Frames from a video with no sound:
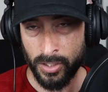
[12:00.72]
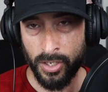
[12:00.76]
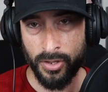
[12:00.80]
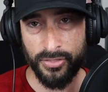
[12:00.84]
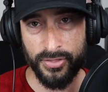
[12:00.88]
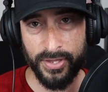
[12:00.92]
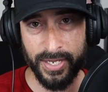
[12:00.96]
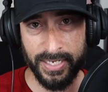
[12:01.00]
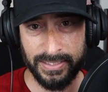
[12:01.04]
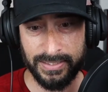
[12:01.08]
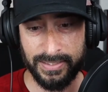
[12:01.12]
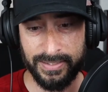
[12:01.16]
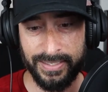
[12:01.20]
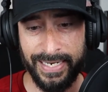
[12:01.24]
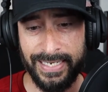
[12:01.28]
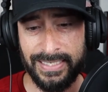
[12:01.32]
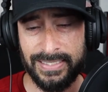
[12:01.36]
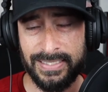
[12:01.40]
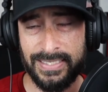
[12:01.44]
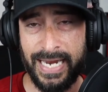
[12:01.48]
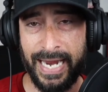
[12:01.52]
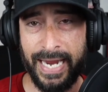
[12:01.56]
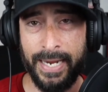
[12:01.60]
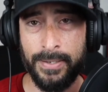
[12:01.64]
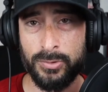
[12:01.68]

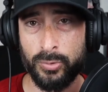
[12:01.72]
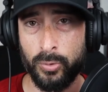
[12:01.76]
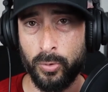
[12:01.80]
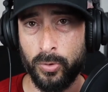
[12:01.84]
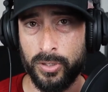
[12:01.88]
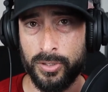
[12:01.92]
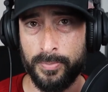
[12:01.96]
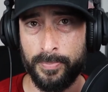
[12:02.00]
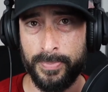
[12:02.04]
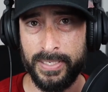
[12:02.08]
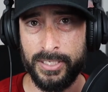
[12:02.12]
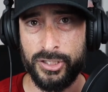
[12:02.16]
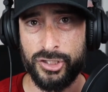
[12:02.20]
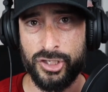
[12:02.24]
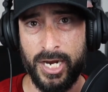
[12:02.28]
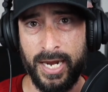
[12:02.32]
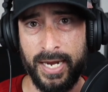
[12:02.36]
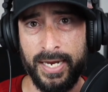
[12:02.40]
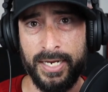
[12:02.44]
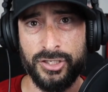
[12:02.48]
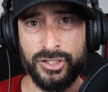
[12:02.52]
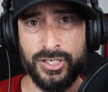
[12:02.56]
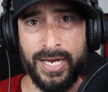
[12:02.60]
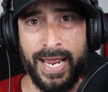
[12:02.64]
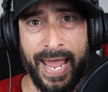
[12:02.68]
these names will be
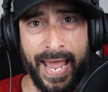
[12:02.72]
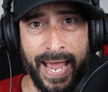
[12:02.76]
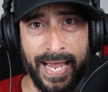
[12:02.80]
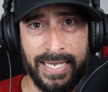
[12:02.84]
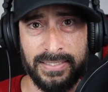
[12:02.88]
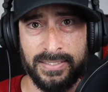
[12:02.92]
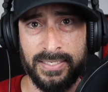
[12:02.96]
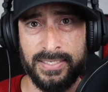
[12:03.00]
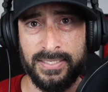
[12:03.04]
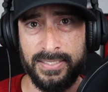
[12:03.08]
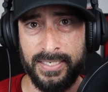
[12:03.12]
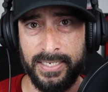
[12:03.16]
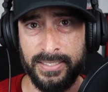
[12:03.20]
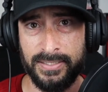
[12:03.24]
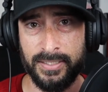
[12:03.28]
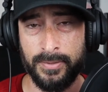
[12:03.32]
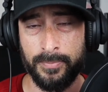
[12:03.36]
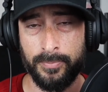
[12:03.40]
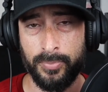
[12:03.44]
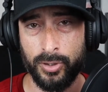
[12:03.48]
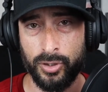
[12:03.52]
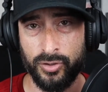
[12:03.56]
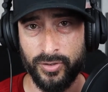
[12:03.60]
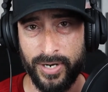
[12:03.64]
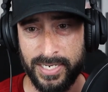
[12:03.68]
changed as the season
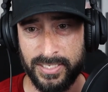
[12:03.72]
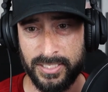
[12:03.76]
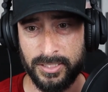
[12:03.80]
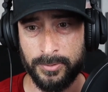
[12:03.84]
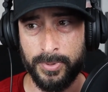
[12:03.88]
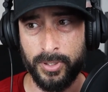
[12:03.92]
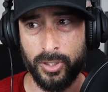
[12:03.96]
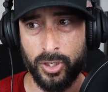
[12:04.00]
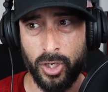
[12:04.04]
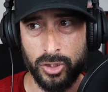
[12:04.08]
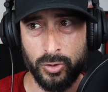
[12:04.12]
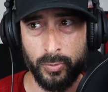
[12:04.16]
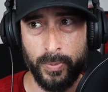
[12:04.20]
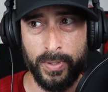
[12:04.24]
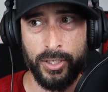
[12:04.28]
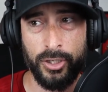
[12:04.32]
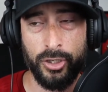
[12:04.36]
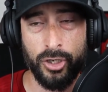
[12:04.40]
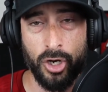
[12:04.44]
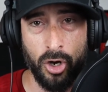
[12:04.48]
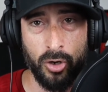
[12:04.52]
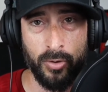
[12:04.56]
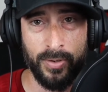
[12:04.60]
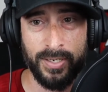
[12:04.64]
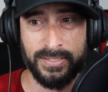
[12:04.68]
progresses because we
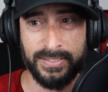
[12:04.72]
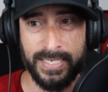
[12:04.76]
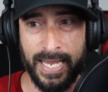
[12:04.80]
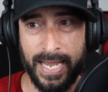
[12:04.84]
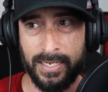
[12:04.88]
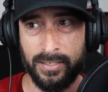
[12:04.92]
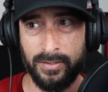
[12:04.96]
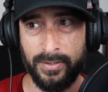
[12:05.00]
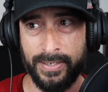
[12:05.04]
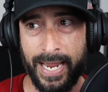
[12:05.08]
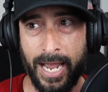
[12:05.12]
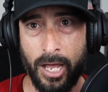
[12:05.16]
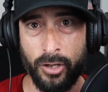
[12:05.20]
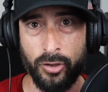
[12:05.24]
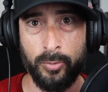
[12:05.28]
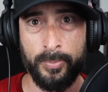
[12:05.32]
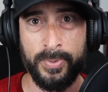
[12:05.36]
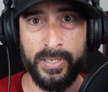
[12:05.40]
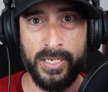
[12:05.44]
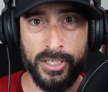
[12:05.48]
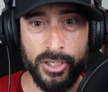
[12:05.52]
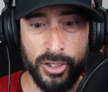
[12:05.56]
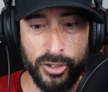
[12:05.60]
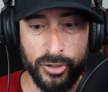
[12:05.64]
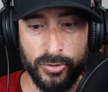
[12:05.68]
know exactly how they'll
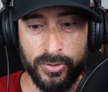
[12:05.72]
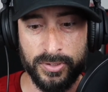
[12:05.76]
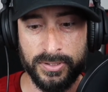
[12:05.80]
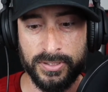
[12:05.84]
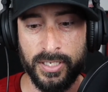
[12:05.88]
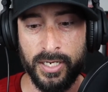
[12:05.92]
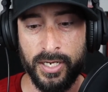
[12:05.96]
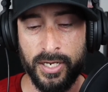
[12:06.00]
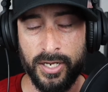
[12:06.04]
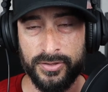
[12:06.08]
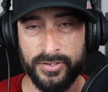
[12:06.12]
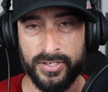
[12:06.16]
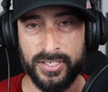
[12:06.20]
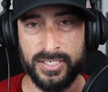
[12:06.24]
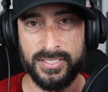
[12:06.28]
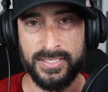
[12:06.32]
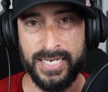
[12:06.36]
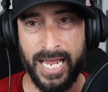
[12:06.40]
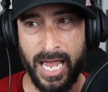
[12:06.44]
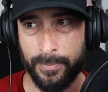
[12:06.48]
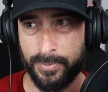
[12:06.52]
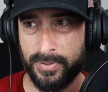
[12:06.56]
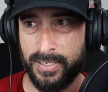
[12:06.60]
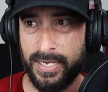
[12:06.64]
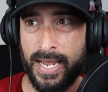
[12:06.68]
be used, the
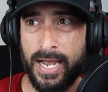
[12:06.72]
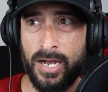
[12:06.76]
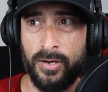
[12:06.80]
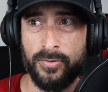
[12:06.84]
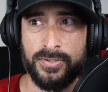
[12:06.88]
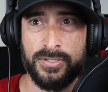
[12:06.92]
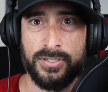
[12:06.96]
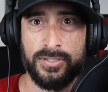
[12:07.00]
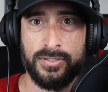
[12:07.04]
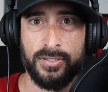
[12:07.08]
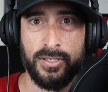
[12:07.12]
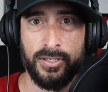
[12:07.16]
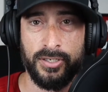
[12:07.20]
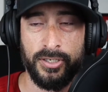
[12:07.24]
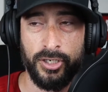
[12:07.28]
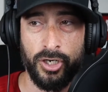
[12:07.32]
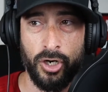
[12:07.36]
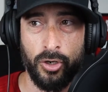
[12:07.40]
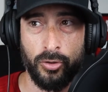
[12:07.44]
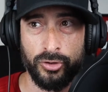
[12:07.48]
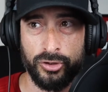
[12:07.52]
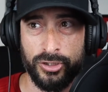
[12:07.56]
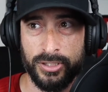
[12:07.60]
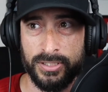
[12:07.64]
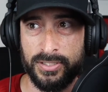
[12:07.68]
snap counts,
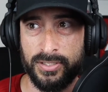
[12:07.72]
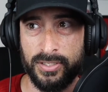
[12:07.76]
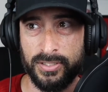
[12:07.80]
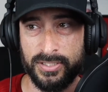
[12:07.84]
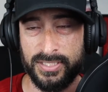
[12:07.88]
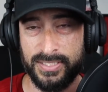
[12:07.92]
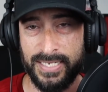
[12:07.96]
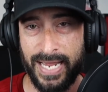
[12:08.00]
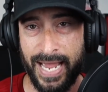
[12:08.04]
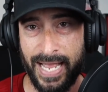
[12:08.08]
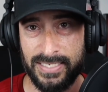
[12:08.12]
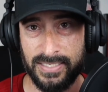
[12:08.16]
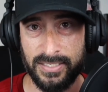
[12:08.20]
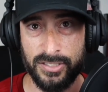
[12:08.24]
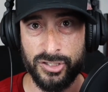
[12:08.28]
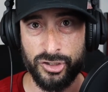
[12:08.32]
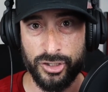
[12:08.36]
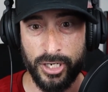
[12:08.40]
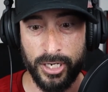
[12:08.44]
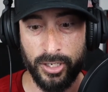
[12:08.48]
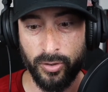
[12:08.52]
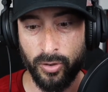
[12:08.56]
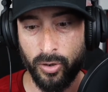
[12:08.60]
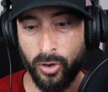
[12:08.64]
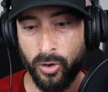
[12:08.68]
just the stats in
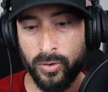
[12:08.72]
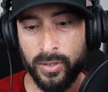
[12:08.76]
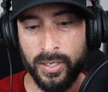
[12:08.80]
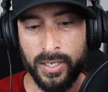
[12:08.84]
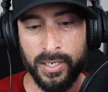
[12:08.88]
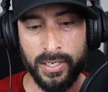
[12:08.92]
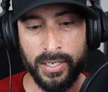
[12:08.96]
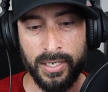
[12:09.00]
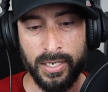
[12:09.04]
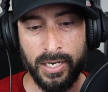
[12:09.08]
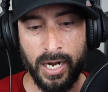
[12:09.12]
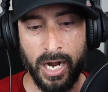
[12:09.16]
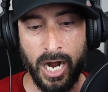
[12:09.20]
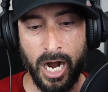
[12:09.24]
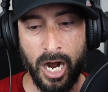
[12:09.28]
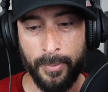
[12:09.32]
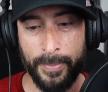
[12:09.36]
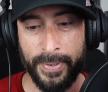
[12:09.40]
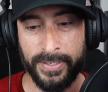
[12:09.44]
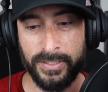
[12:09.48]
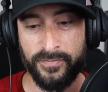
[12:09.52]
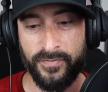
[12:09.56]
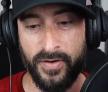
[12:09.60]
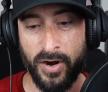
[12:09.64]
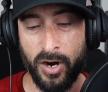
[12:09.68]
general.
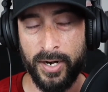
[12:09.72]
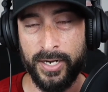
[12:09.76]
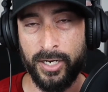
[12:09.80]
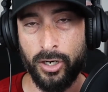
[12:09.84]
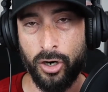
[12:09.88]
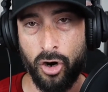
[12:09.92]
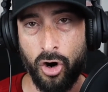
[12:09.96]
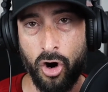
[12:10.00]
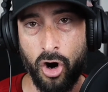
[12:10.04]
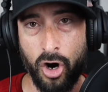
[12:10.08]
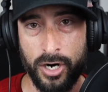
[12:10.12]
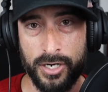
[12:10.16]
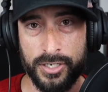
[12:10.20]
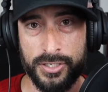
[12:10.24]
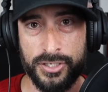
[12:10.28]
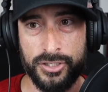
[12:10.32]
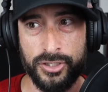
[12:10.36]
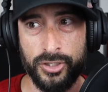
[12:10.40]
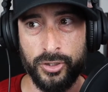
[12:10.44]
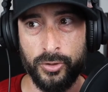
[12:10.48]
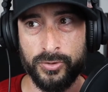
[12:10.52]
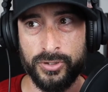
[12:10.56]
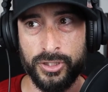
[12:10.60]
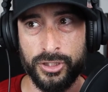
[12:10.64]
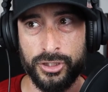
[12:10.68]
It's very hard
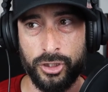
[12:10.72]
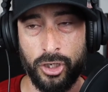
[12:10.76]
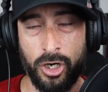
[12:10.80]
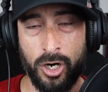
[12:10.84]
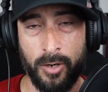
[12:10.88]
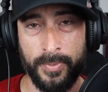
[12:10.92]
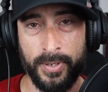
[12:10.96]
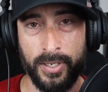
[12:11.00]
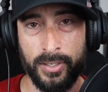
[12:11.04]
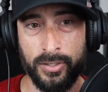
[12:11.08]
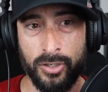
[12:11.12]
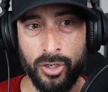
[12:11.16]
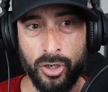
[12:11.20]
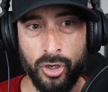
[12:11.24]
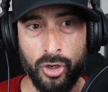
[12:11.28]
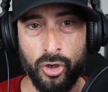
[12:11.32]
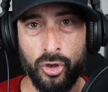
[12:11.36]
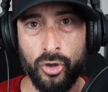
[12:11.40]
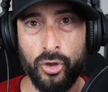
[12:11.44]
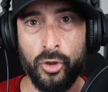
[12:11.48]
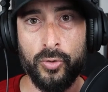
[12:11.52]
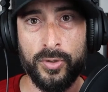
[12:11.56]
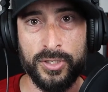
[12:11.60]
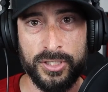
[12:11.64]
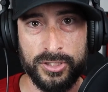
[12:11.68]
to determine
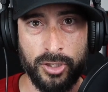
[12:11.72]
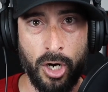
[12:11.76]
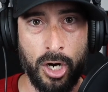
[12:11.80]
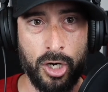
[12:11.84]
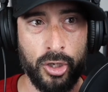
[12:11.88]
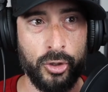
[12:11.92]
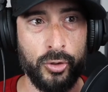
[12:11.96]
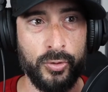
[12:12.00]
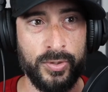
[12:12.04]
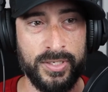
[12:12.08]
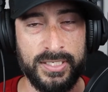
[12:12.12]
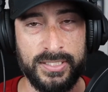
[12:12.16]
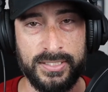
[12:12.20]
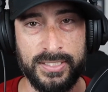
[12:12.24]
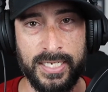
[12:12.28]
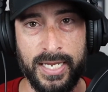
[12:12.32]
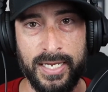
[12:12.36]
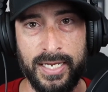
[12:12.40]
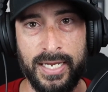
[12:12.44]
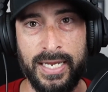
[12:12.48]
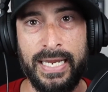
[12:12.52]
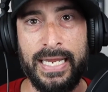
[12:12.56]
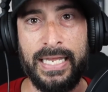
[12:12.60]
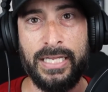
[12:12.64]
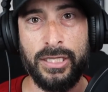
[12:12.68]
who to start, who to
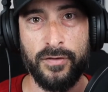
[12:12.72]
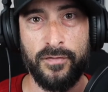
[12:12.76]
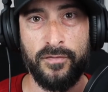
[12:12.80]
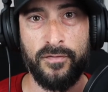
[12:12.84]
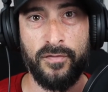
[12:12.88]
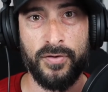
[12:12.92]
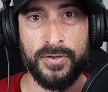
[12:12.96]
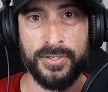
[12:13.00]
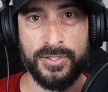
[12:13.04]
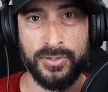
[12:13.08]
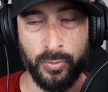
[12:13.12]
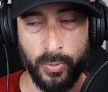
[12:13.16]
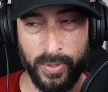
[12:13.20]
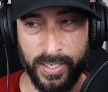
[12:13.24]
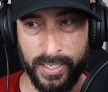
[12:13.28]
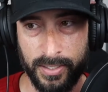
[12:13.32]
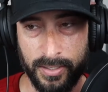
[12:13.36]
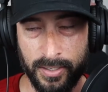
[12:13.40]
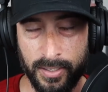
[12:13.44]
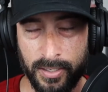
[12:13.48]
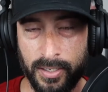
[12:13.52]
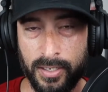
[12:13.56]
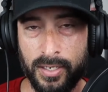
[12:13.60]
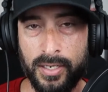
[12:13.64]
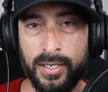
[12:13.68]
sit in the first
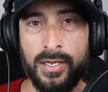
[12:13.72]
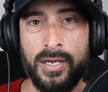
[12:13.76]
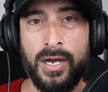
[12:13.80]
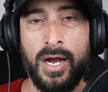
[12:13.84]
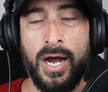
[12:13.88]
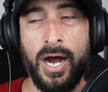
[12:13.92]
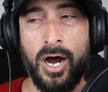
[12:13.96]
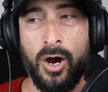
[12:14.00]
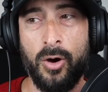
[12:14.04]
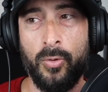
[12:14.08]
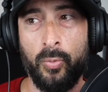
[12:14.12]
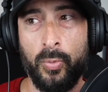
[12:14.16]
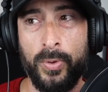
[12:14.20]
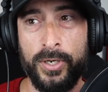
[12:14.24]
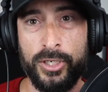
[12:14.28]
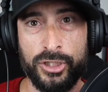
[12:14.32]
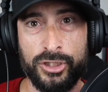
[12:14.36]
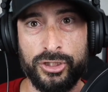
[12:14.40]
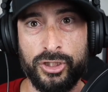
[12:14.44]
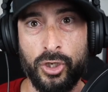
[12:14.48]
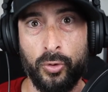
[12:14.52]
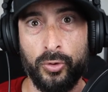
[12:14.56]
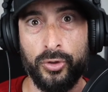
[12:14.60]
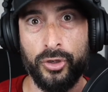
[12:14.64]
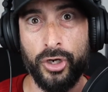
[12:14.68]
week. We
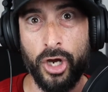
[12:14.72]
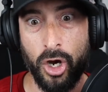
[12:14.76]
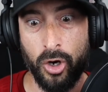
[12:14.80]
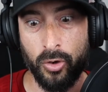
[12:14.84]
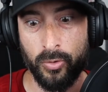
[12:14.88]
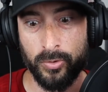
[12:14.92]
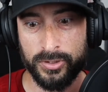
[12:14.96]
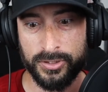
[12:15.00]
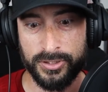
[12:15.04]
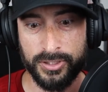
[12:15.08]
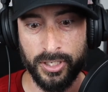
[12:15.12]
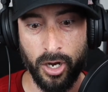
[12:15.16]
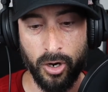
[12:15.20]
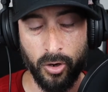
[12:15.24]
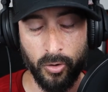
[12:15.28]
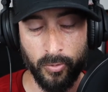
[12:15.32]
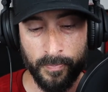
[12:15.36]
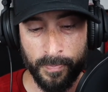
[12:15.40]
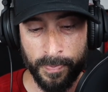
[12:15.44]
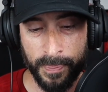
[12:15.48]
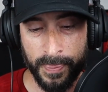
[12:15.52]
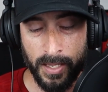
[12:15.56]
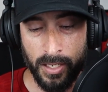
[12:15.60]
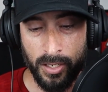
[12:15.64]
just don't know. So